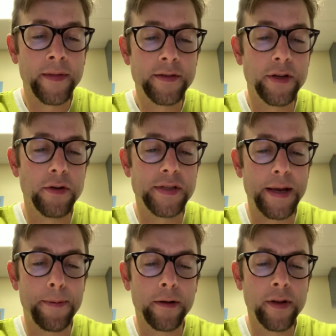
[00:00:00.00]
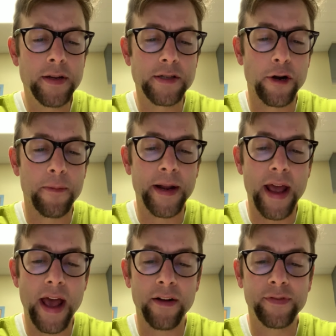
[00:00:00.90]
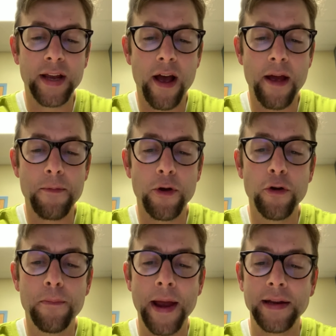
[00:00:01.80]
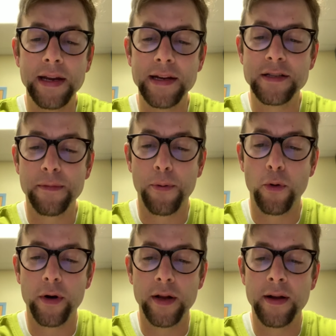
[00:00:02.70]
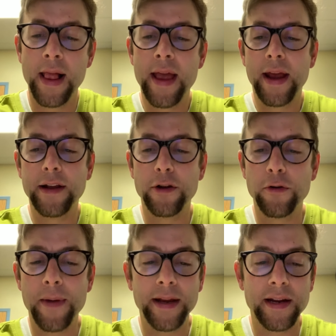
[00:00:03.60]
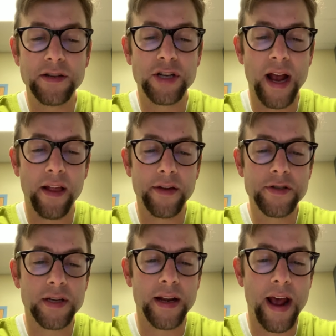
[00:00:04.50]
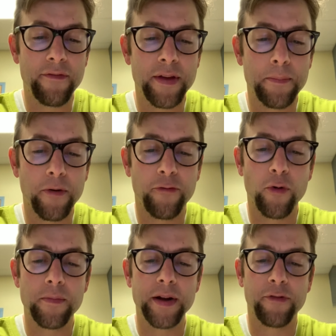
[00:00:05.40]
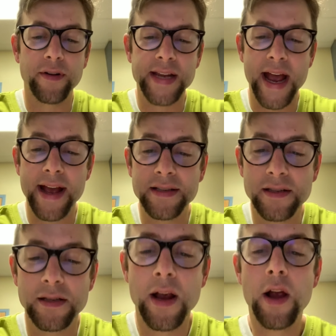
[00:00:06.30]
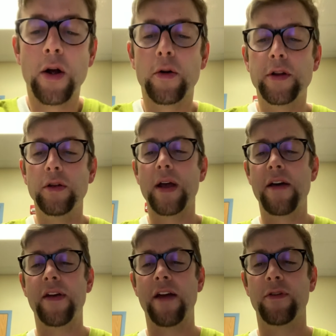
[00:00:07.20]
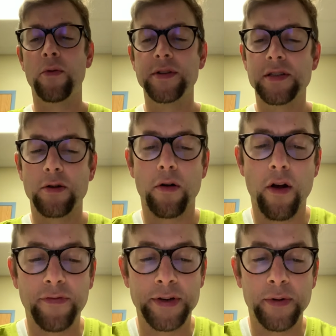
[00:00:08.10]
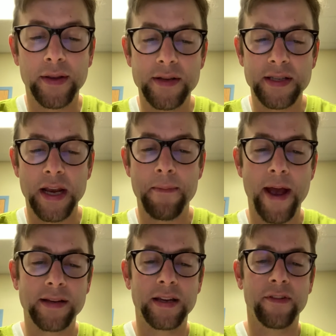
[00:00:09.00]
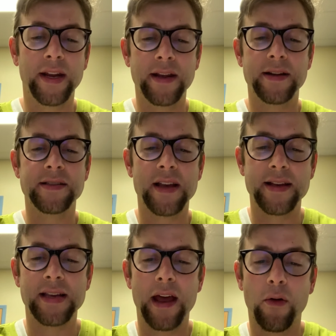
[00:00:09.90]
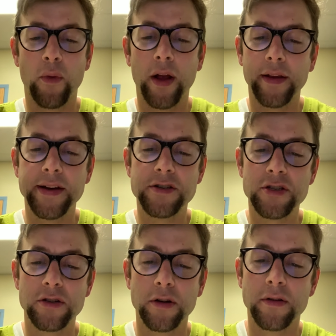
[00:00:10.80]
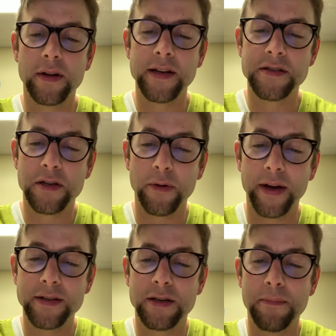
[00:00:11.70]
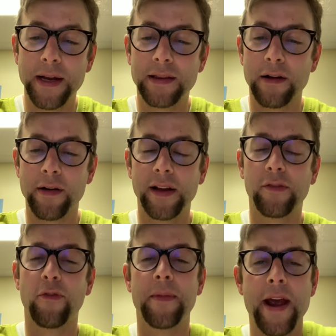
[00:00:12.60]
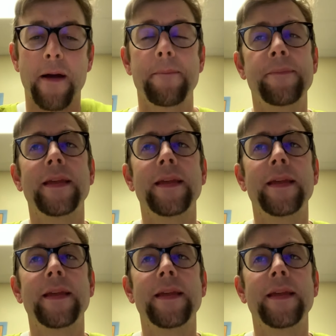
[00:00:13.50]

do you typically determine ahead of time who may need supported and who may need challenged and have them perform different tasks? Or do you have everyone start off doing the same activity and assess how well each student is doing to meet their needs from there?